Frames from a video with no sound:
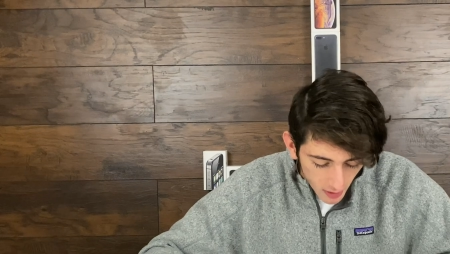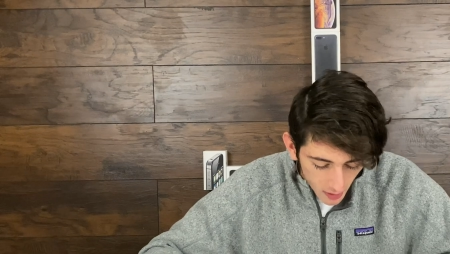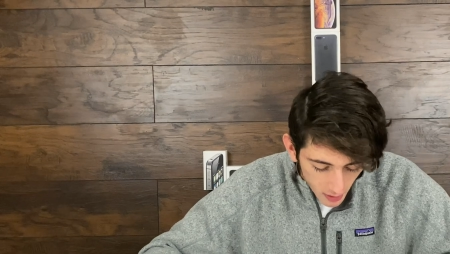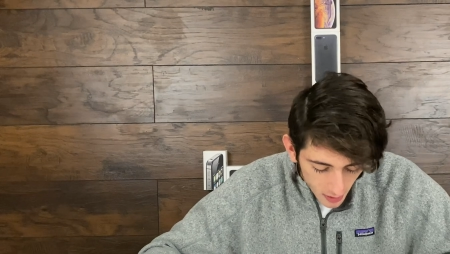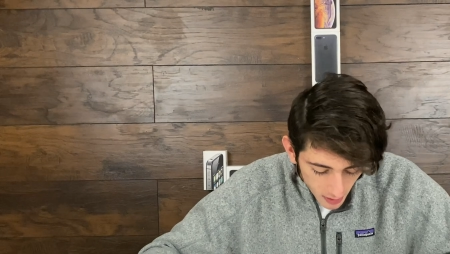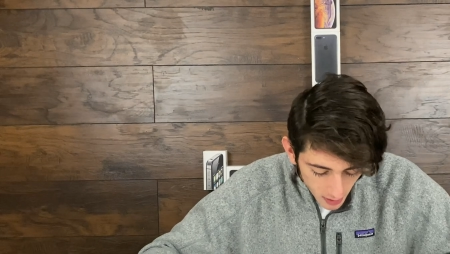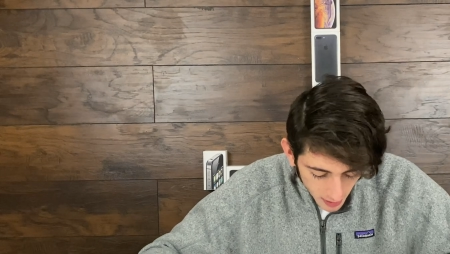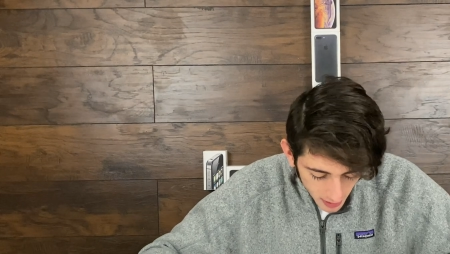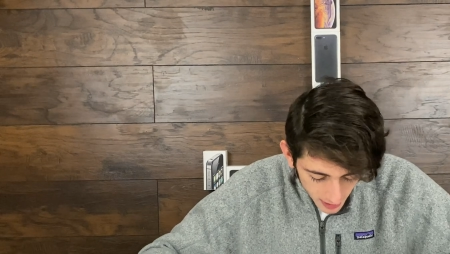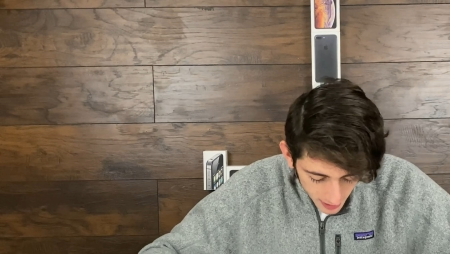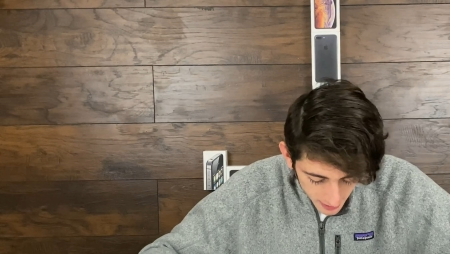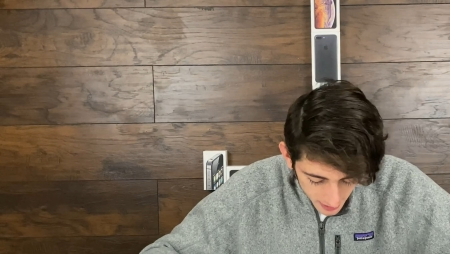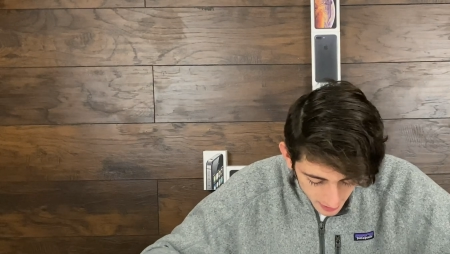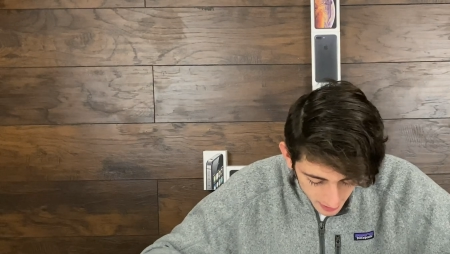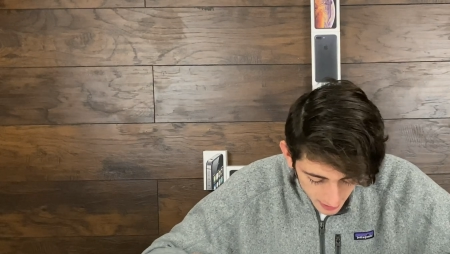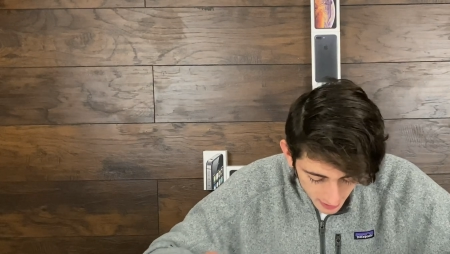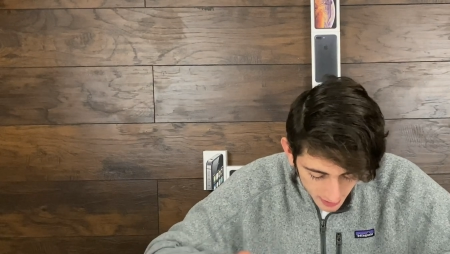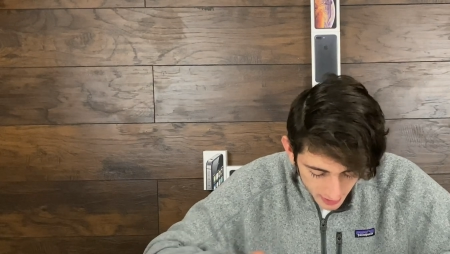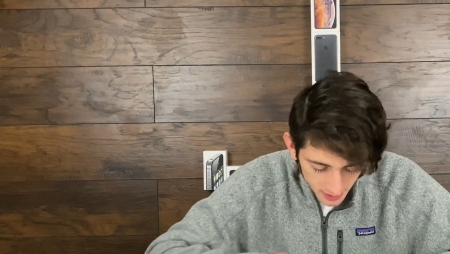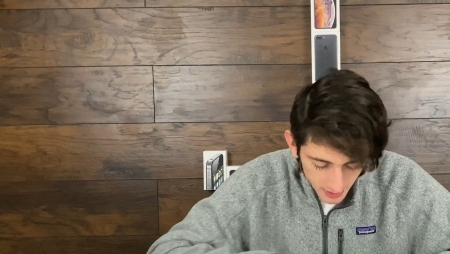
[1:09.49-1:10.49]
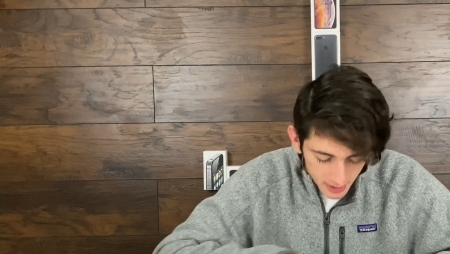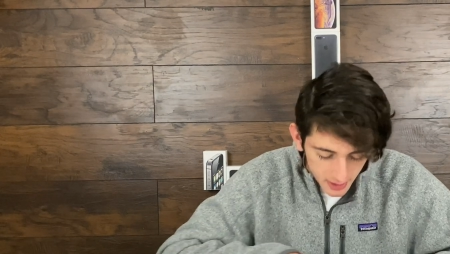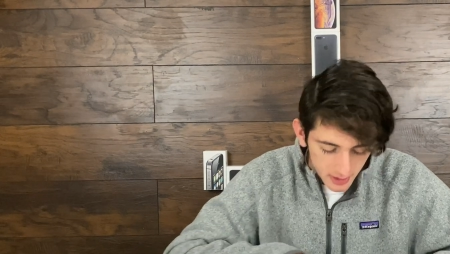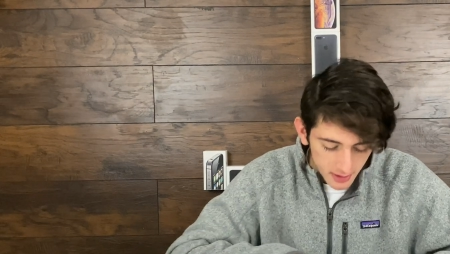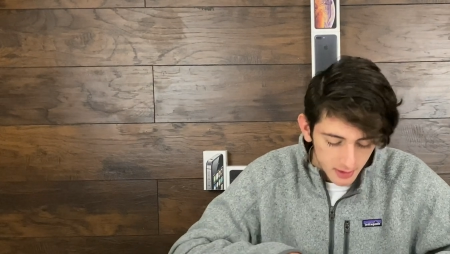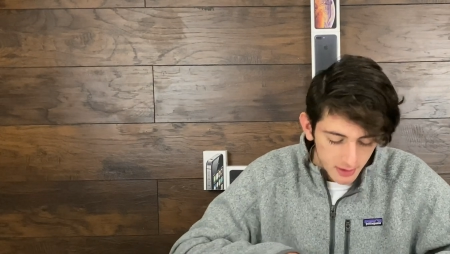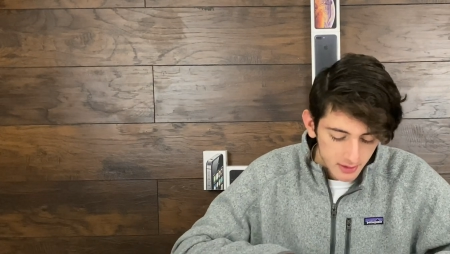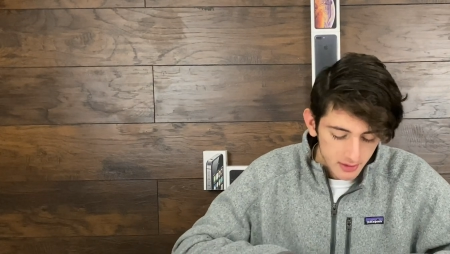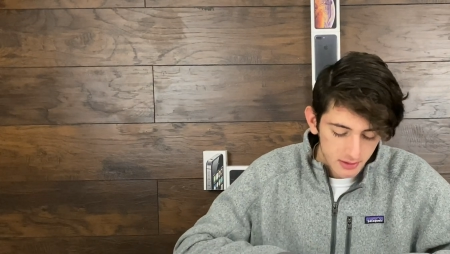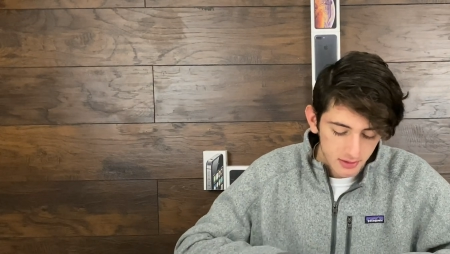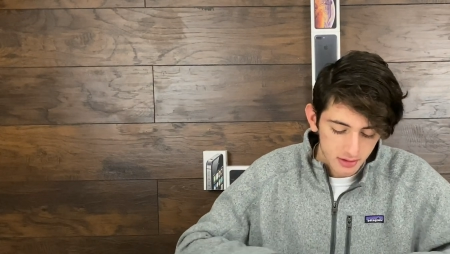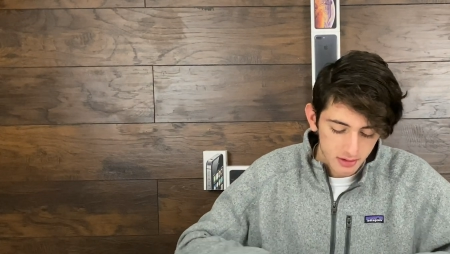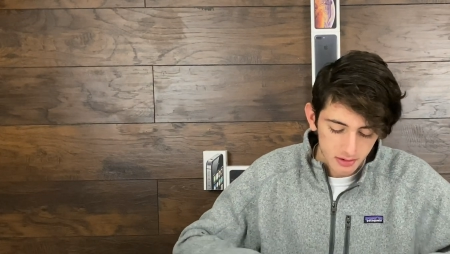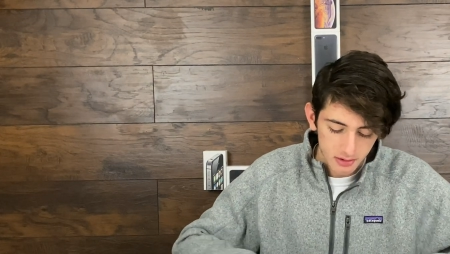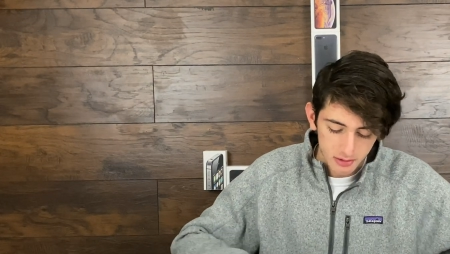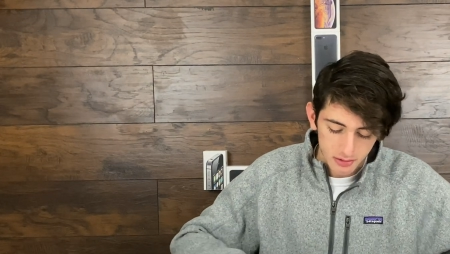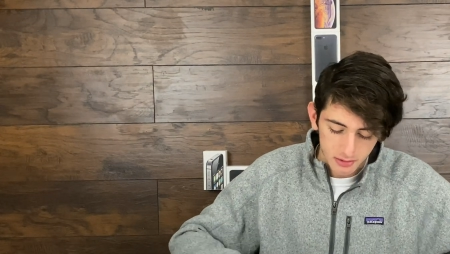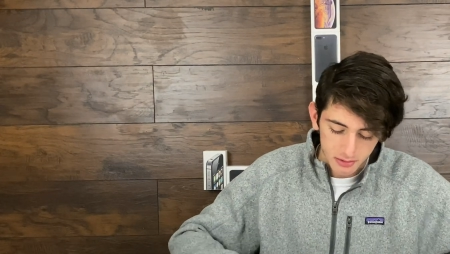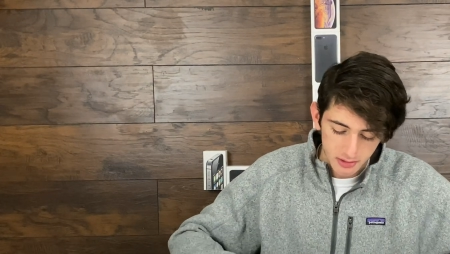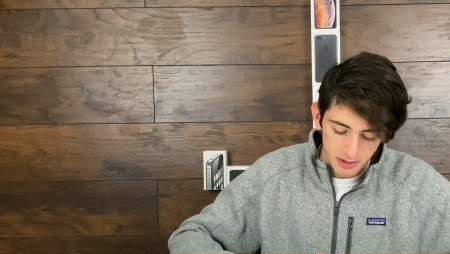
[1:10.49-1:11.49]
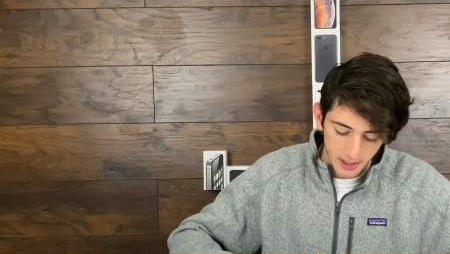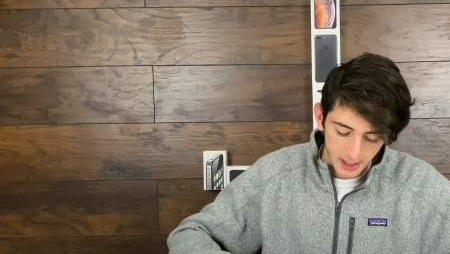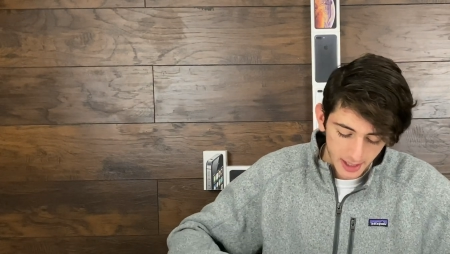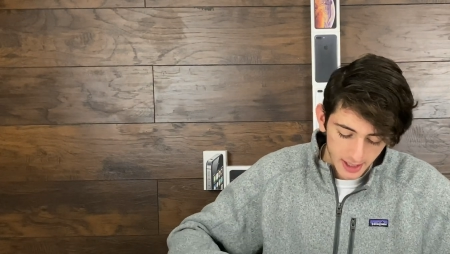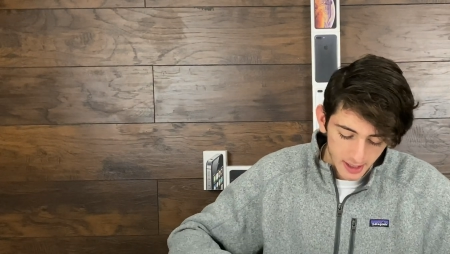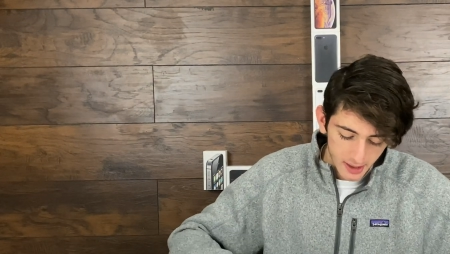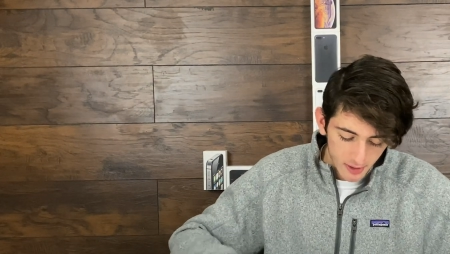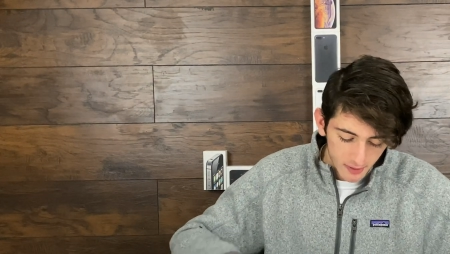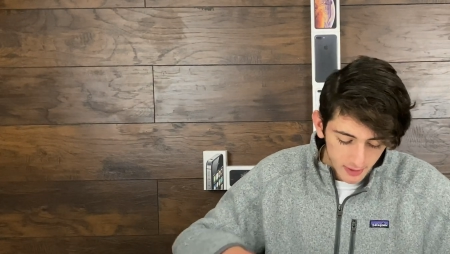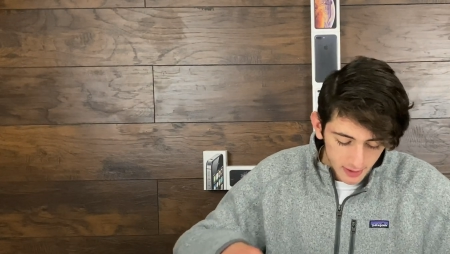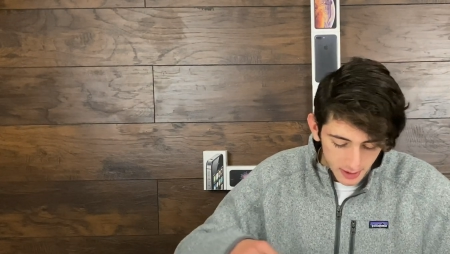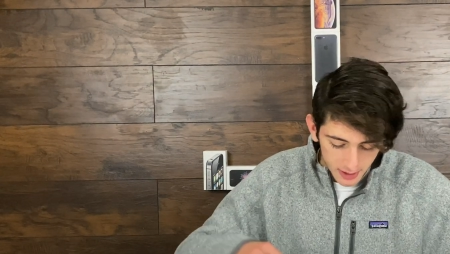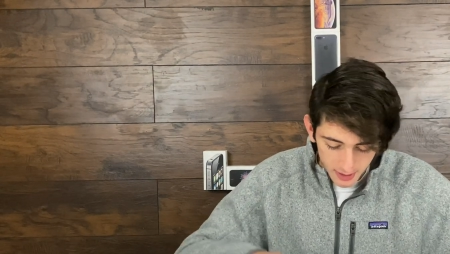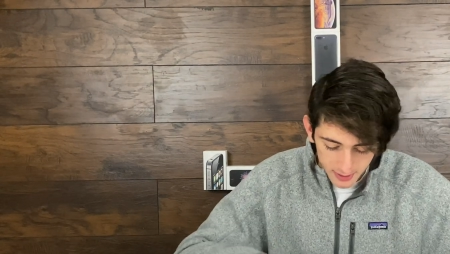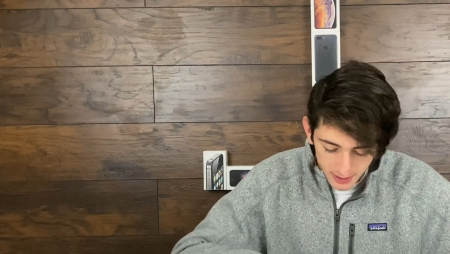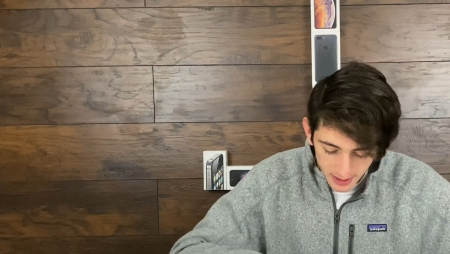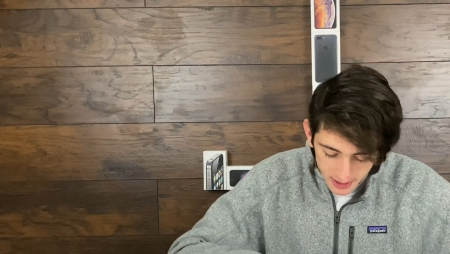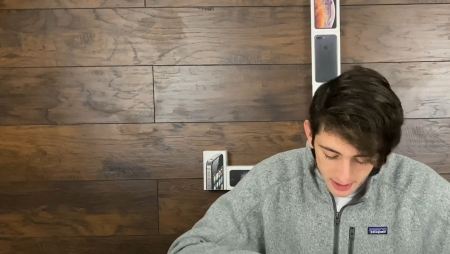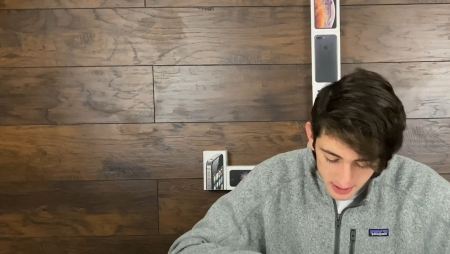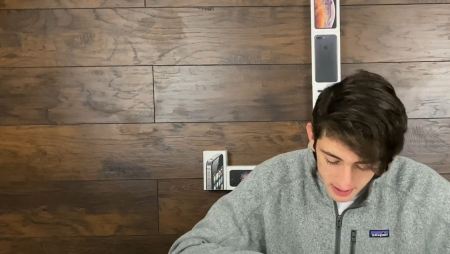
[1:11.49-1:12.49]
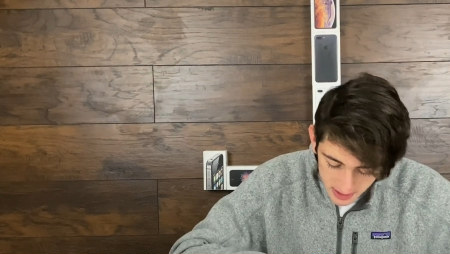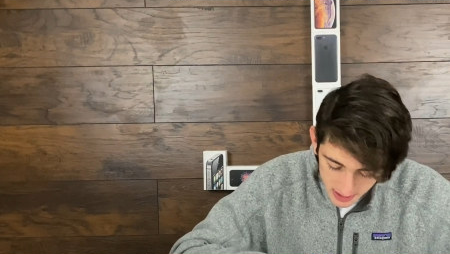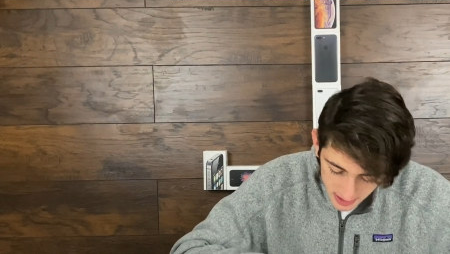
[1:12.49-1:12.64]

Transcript: on to the area that is